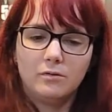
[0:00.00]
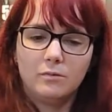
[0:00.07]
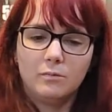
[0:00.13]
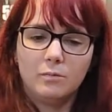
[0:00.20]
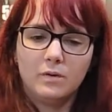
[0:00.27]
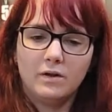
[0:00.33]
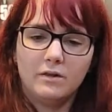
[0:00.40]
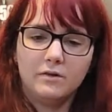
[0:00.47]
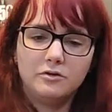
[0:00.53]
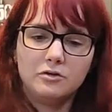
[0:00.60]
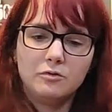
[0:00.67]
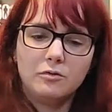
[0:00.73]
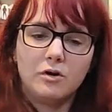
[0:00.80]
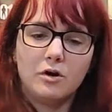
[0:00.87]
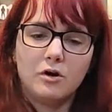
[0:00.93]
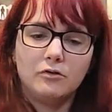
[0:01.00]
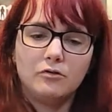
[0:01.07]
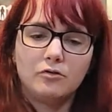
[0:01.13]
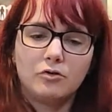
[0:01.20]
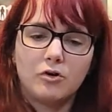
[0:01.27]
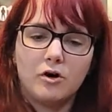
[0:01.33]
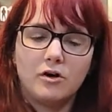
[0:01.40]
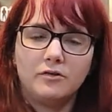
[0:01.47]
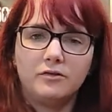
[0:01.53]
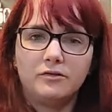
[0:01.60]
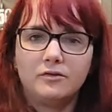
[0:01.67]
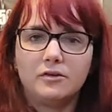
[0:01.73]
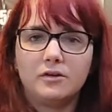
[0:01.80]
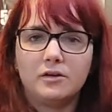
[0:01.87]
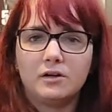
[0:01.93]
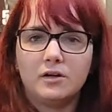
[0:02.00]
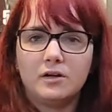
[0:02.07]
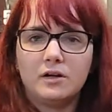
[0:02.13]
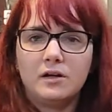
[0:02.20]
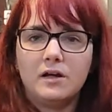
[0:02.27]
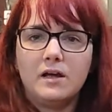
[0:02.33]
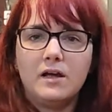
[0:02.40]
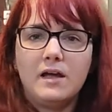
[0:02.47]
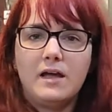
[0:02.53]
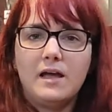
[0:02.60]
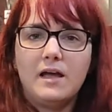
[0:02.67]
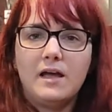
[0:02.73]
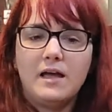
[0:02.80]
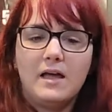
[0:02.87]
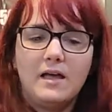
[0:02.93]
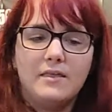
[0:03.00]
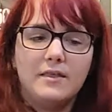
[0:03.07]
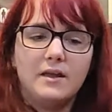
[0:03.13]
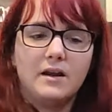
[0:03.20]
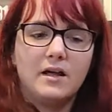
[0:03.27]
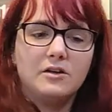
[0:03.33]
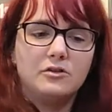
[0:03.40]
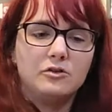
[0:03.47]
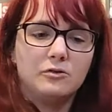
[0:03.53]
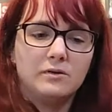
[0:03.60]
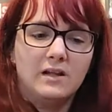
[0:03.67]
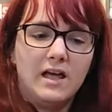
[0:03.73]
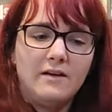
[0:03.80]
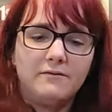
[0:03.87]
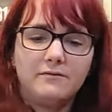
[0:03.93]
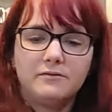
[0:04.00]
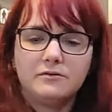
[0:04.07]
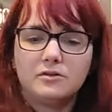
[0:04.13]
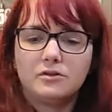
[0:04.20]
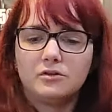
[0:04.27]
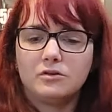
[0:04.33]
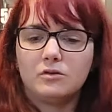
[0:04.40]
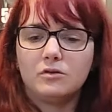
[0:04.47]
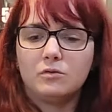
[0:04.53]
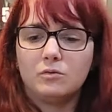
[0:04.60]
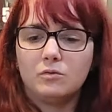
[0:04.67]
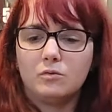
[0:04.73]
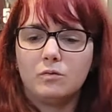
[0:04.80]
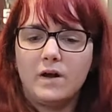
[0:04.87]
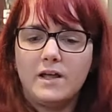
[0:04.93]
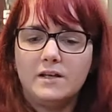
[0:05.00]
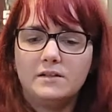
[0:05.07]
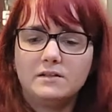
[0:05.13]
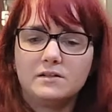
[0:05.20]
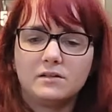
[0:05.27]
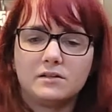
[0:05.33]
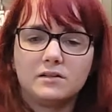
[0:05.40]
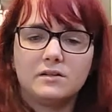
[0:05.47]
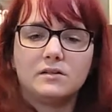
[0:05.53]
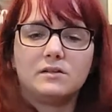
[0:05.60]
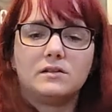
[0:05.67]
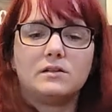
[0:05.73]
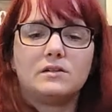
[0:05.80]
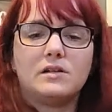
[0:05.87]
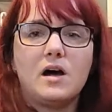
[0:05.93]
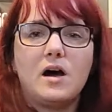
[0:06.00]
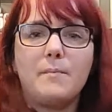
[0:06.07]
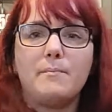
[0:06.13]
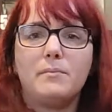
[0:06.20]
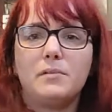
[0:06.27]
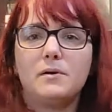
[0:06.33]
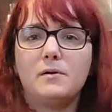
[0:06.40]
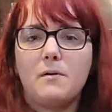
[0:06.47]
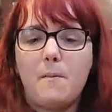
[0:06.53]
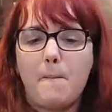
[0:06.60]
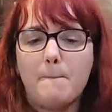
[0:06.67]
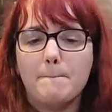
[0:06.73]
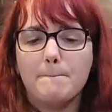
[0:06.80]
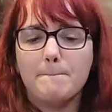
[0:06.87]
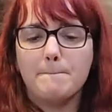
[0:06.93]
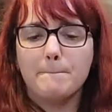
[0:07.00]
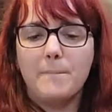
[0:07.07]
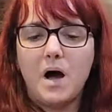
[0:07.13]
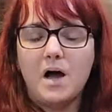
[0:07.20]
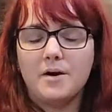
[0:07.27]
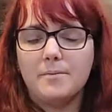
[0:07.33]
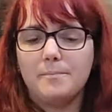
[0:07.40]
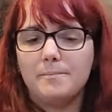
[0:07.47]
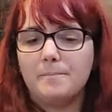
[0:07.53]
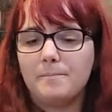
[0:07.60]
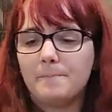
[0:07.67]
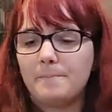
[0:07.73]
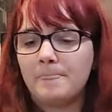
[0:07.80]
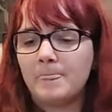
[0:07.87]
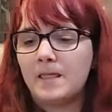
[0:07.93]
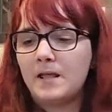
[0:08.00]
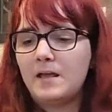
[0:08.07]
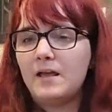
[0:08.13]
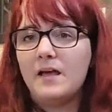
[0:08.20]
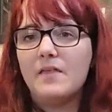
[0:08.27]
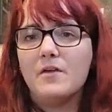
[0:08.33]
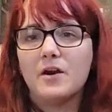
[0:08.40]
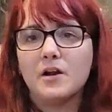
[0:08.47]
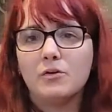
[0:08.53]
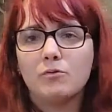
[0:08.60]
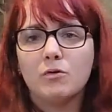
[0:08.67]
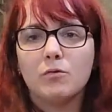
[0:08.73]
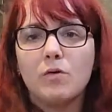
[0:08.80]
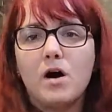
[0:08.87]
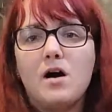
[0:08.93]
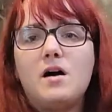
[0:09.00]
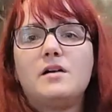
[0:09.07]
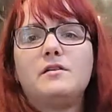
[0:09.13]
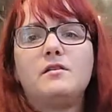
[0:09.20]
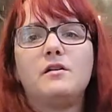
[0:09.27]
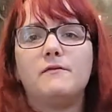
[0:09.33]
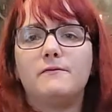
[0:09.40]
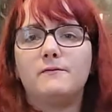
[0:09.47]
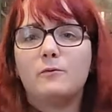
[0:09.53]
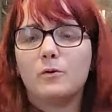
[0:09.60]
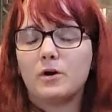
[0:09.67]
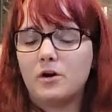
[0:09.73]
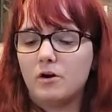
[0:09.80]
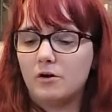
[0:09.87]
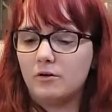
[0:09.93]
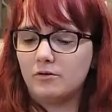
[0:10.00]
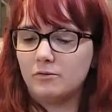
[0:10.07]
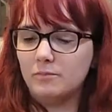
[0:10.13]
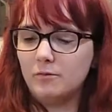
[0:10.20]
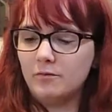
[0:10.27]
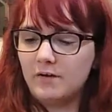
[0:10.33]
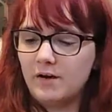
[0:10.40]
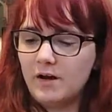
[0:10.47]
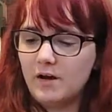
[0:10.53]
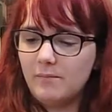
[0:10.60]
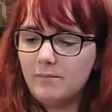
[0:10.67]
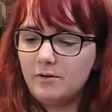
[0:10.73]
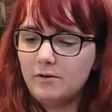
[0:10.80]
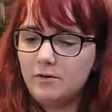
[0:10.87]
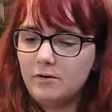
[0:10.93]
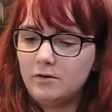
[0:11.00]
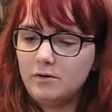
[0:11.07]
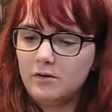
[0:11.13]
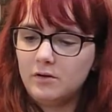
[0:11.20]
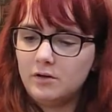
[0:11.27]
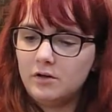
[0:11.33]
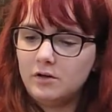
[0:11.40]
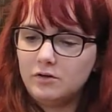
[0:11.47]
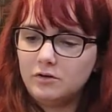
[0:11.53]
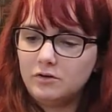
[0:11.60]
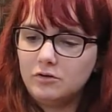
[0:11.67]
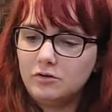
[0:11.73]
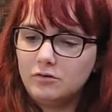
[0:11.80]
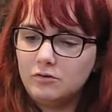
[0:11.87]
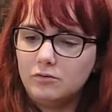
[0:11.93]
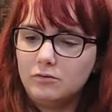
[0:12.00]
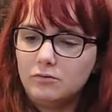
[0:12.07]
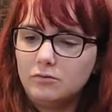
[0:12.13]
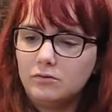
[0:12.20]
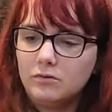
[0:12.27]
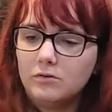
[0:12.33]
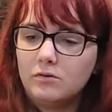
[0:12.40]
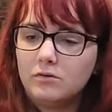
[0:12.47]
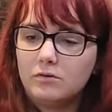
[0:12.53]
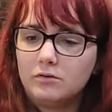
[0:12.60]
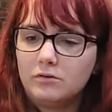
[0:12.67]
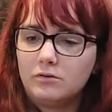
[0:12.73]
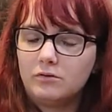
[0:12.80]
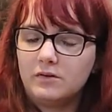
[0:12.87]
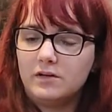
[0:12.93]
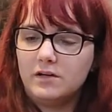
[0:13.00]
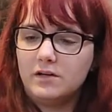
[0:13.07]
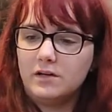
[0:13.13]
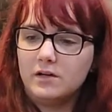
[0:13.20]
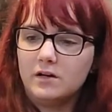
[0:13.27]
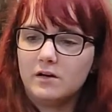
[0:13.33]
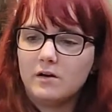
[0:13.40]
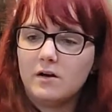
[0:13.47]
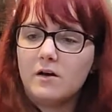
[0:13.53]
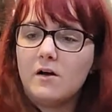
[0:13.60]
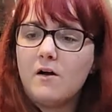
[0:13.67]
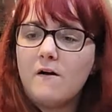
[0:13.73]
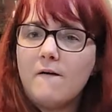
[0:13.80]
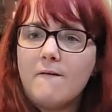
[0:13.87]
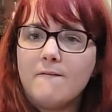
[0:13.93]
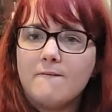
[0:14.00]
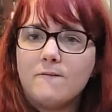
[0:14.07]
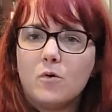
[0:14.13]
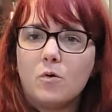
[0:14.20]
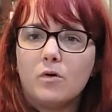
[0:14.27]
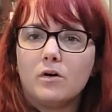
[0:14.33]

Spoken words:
with 2 cards crossed, and then I do left, right, top, bottom. And then I do a rod of 4 cards moving up. 2, 3, 4.